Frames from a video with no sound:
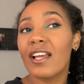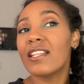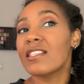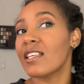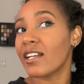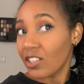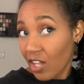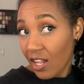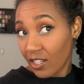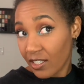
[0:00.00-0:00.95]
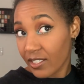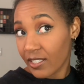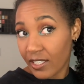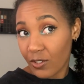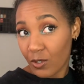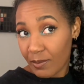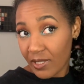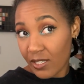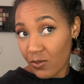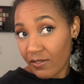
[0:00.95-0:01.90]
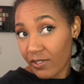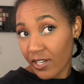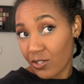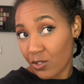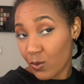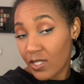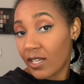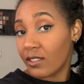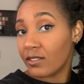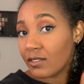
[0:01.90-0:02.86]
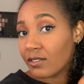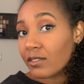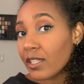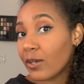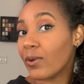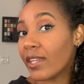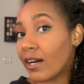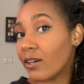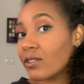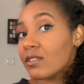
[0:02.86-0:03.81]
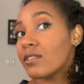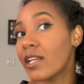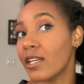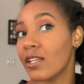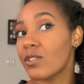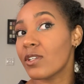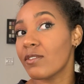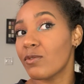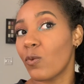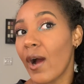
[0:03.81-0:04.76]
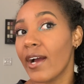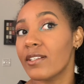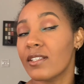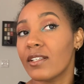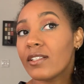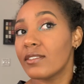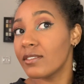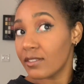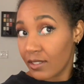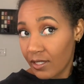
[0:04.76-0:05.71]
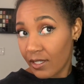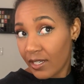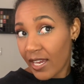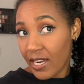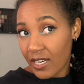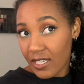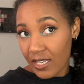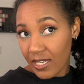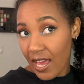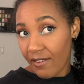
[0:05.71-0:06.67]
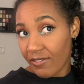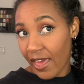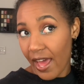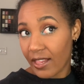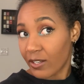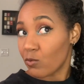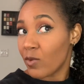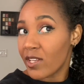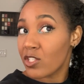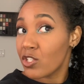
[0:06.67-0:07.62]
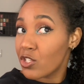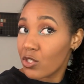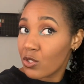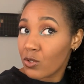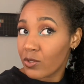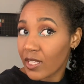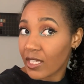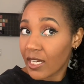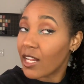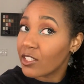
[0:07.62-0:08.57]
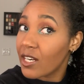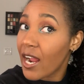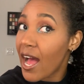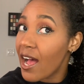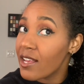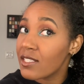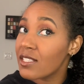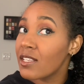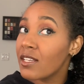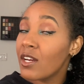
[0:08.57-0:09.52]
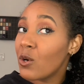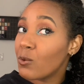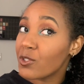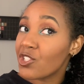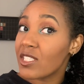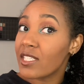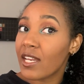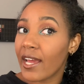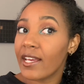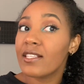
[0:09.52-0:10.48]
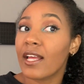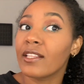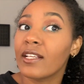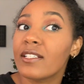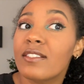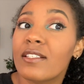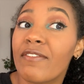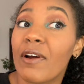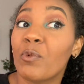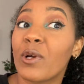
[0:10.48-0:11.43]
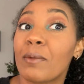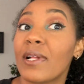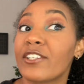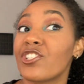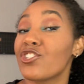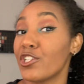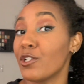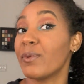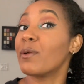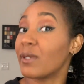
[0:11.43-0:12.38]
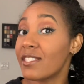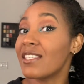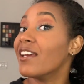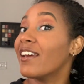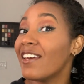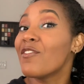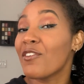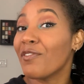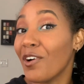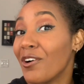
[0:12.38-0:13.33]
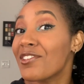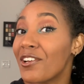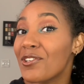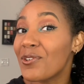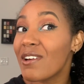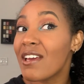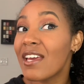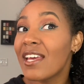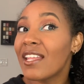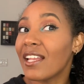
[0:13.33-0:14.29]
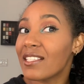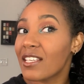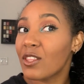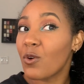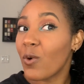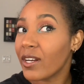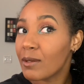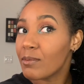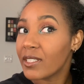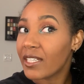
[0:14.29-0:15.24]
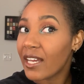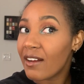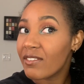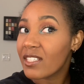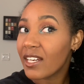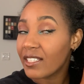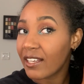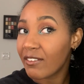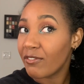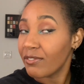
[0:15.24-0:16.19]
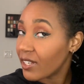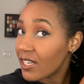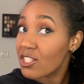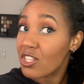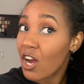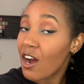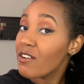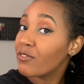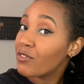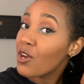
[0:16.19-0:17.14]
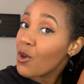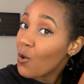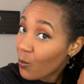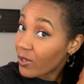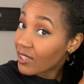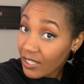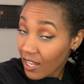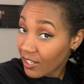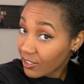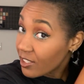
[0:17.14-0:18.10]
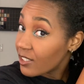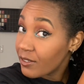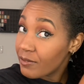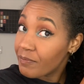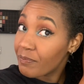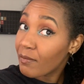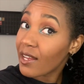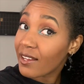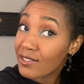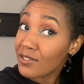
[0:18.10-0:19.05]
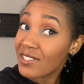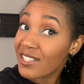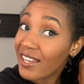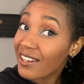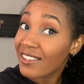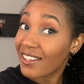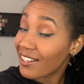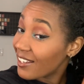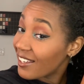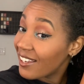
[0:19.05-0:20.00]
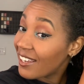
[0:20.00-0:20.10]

It's like a lot longer than it normally is whenever I do a twist out, like without any sort of wax in it, and it doesn't have that like residue that the color has, which is nice, unless if I'm wearing a black shirt, so you'll be able to see it if it falls onto it. That's like the one complaint I have, is that it like flicks off with the color, but I don't see anything